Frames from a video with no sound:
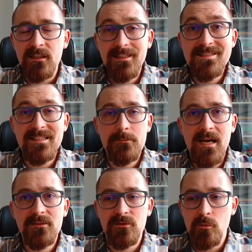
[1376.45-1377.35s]
Let's get
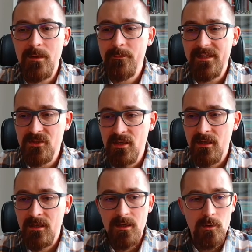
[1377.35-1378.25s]
back to the web page
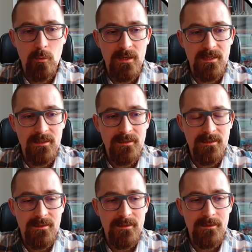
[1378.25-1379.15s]
where
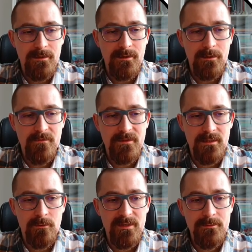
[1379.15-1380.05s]
with
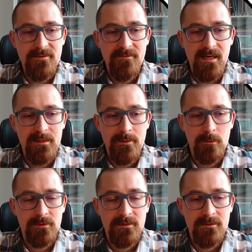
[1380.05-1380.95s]
the README file about